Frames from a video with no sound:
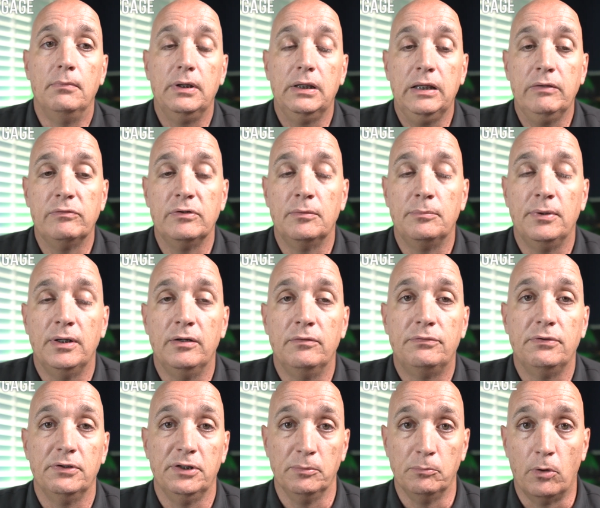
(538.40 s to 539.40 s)
even
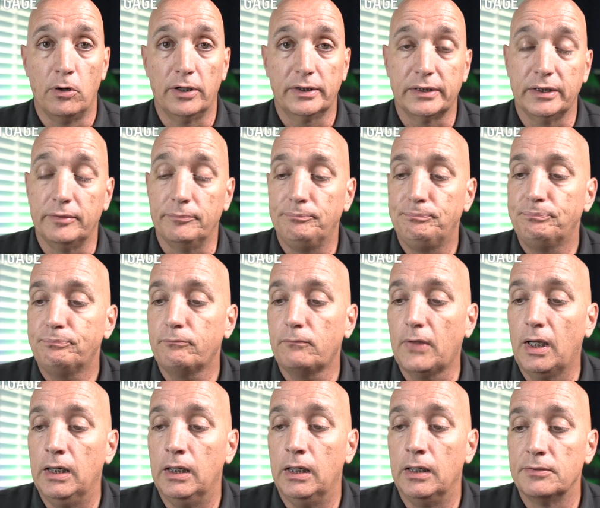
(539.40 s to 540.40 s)
above the market.
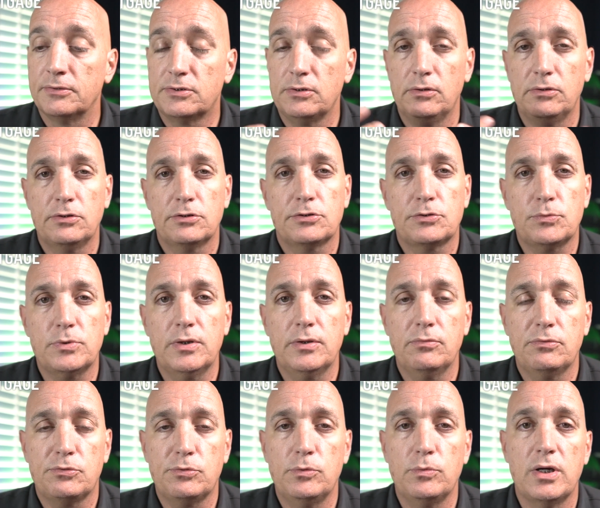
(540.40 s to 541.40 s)
So there's
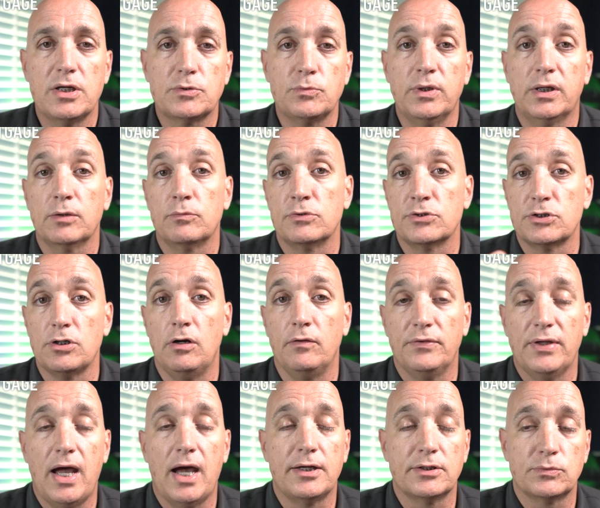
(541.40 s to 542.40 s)
three ways we can resolve
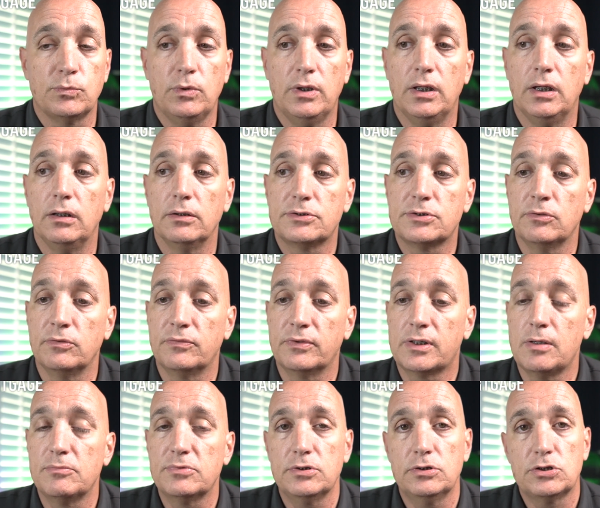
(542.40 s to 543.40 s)
that as well. So if it
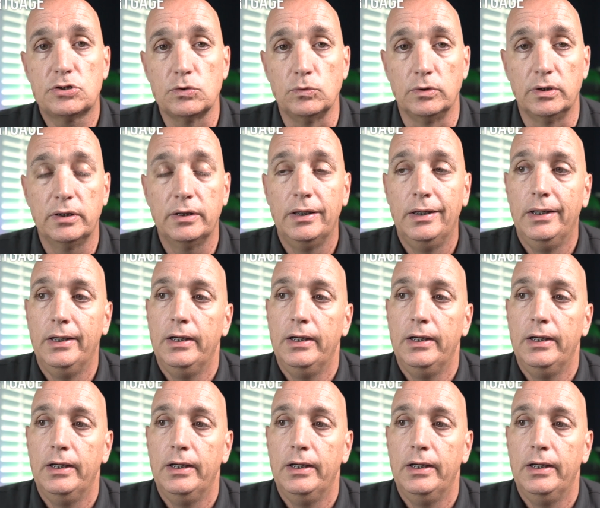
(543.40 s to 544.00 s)
comes in short,